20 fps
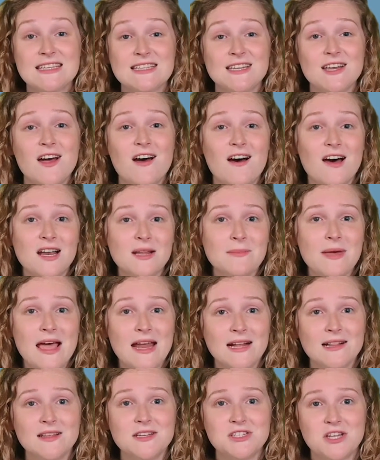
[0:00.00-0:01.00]
is an
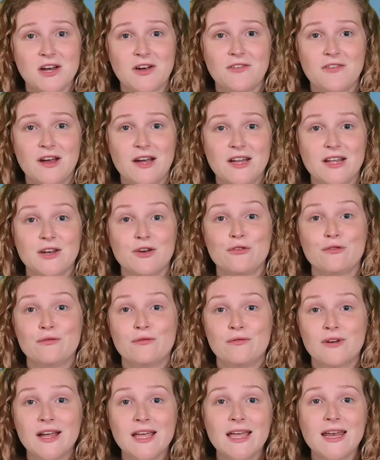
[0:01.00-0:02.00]
automatically generated,
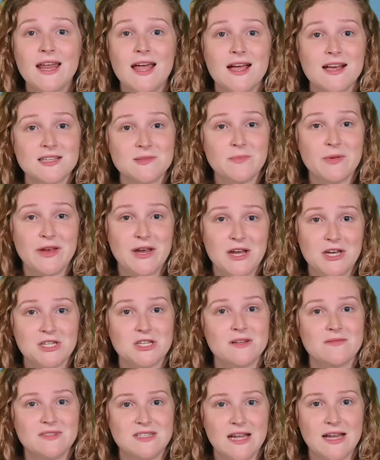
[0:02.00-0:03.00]
written explanation
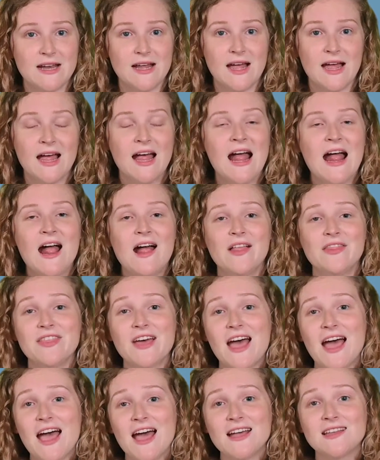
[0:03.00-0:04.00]
of data
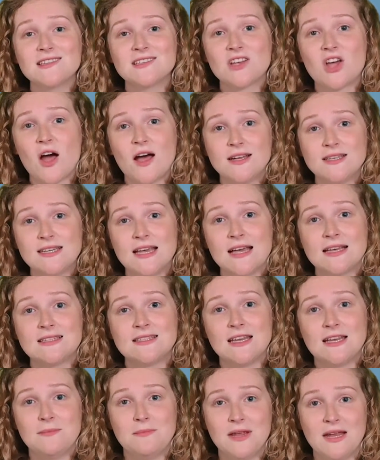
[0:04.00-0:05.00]
that adds context
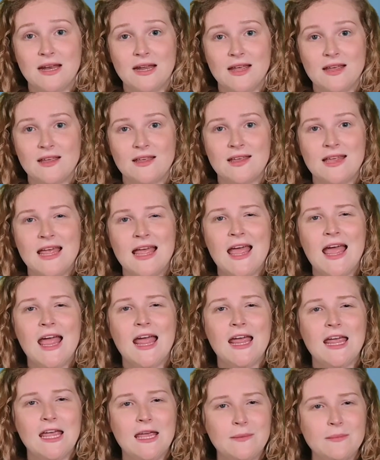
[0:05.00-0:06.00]
and meaning,
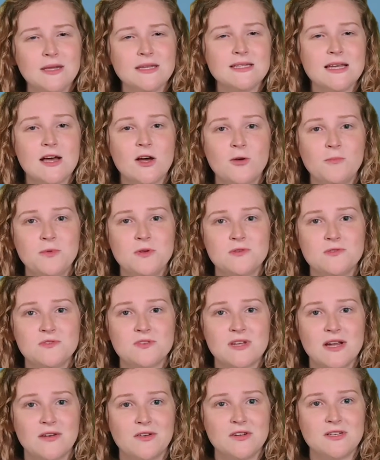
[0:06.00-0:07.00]
aiming to help users
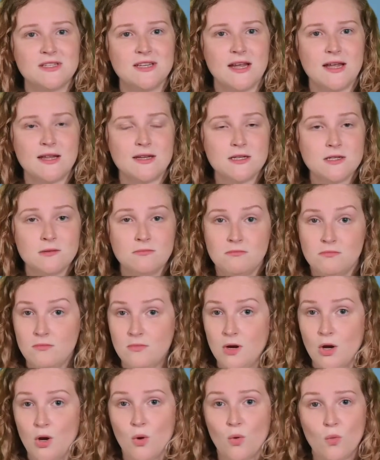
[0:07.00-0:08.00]
understand,
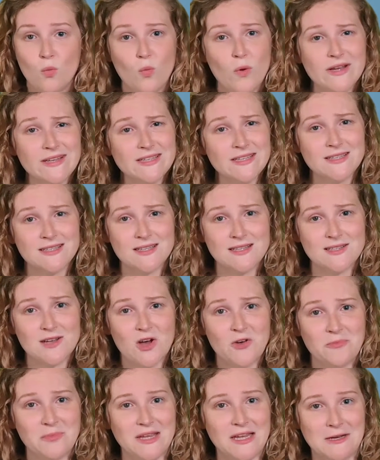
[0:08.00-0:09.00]
what does this
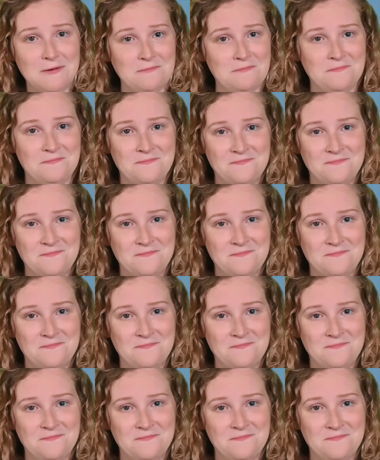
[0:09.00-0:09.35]
all mean?